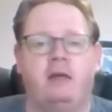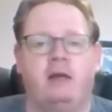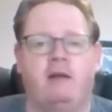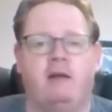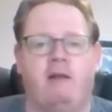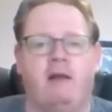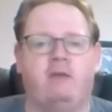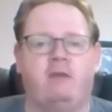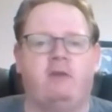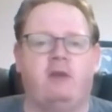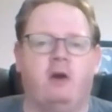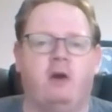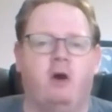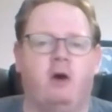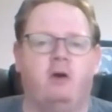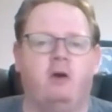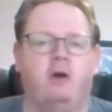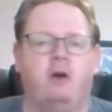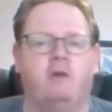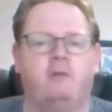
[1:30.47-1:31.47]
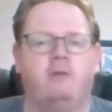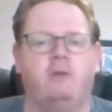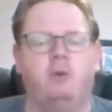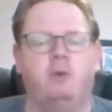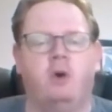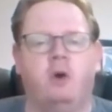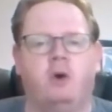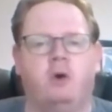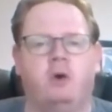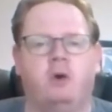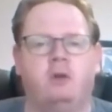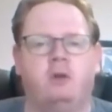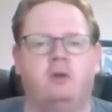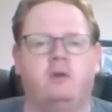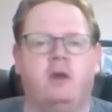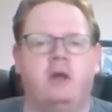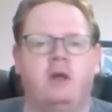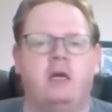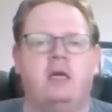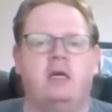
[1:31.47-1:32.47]
classic horror novel
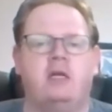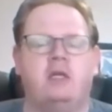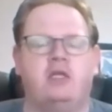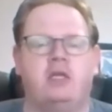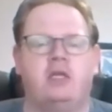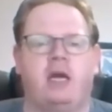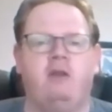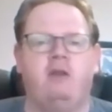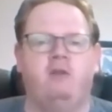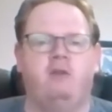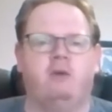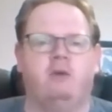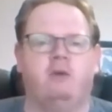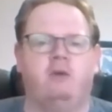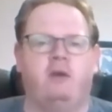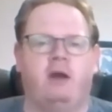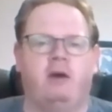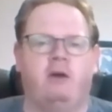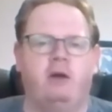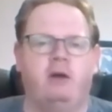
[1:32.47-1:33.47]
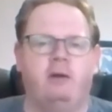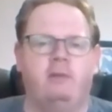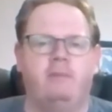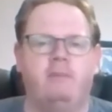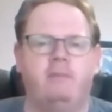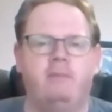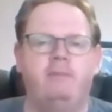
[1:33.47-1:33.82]
called Chainsaw Terror,